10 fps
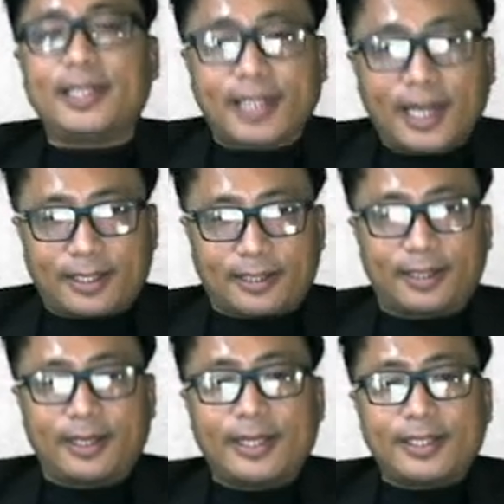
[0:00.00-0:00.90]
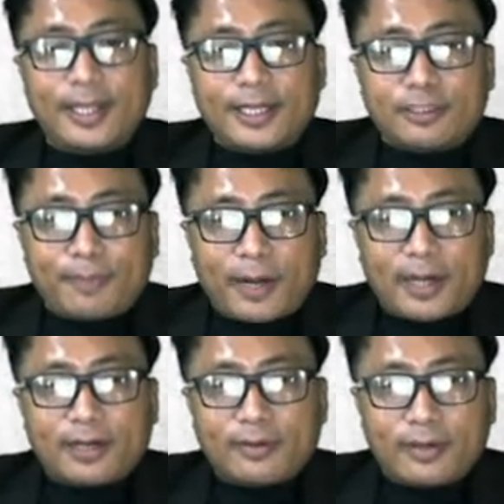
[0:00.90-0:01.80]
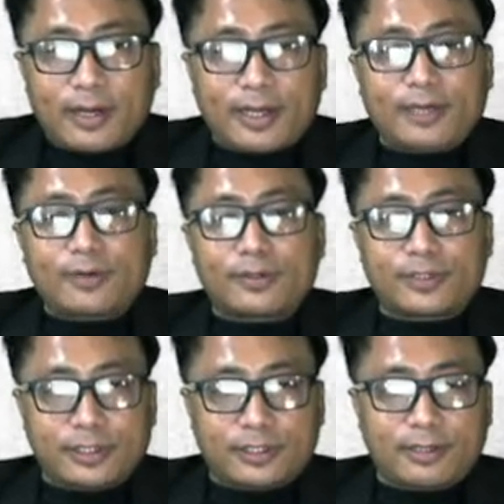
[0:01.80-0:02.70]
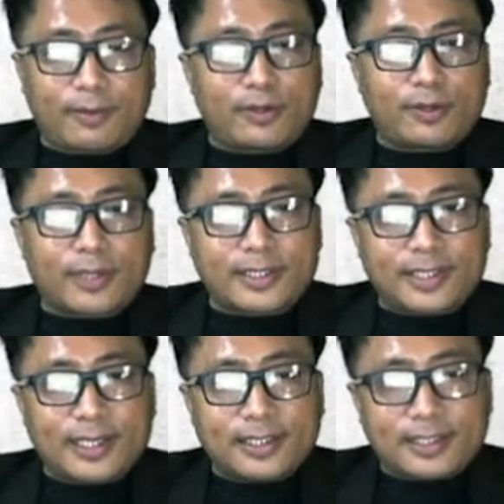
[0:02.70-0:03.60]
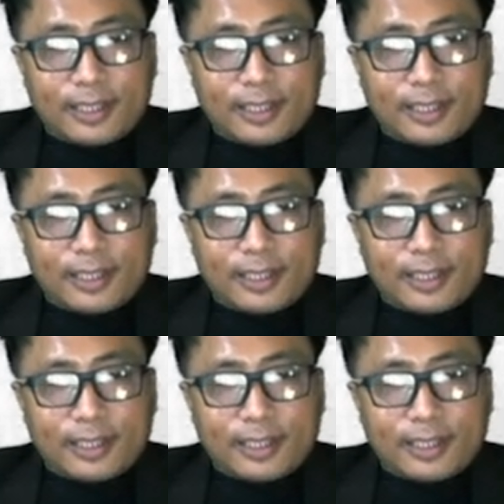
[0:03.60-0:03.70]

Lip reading: then this particular ecosystem, or you can say